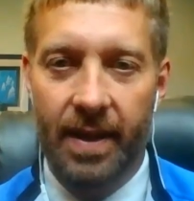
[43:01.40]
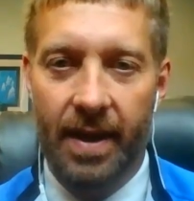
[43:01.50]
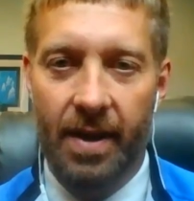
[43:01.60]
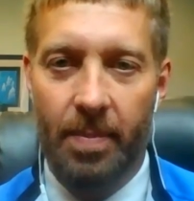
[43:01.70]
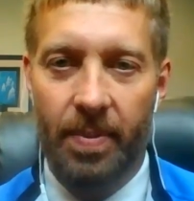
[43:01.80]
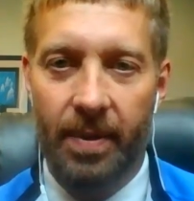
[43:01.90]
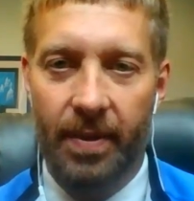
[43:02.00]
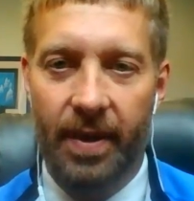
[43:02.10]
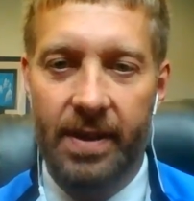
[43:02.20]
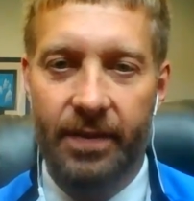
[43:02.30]
that up.
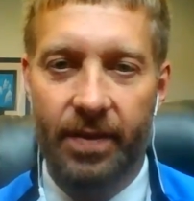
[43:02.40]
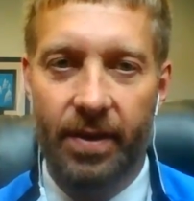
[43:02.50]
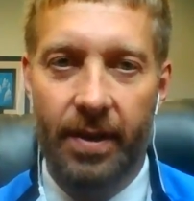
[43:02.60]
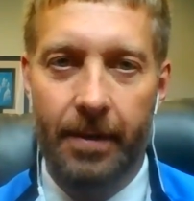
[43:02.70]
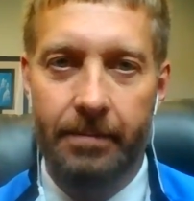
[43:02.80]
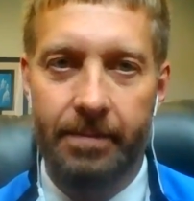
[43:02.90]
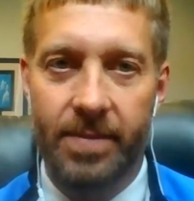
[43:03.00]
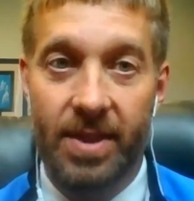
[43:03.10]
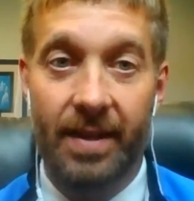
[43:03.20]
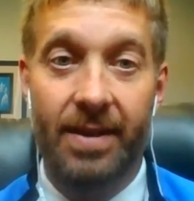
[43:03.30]
Thanks for
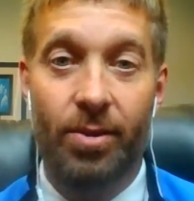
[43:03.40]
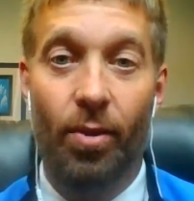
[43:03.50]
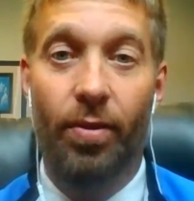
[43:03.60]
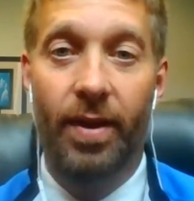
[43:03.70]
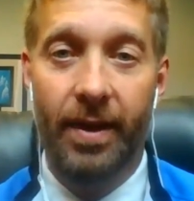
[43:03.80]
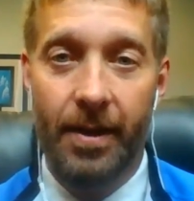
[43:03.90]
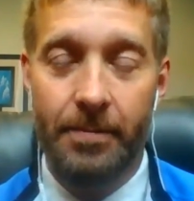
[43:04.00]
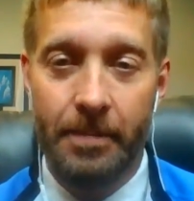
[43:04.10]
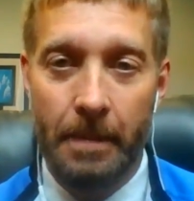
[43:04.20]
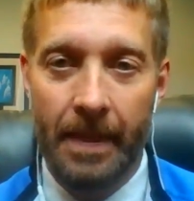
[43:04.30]
setting this whole thing
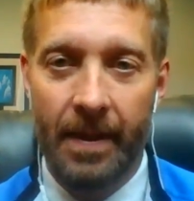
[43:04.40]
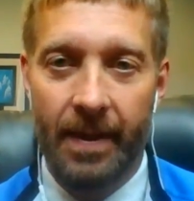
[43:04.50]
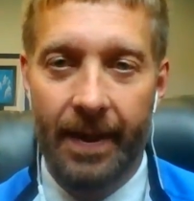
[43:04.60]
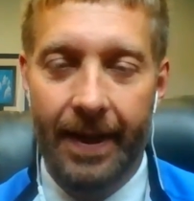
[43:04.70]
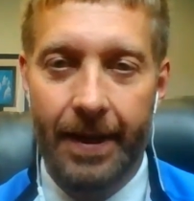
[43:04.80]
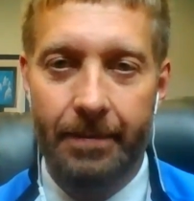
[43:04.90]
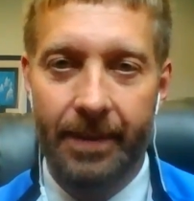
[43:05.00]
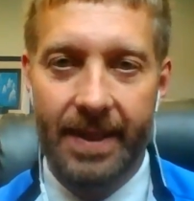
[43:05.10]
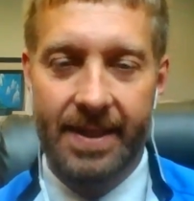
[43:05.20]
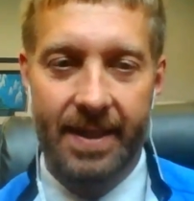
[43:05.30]
up. Yeah.
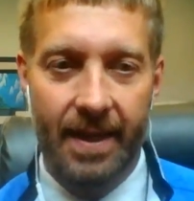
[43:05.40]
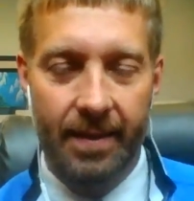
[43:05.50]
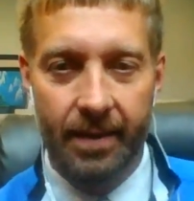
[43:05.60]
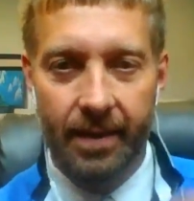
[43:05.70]
Like I said,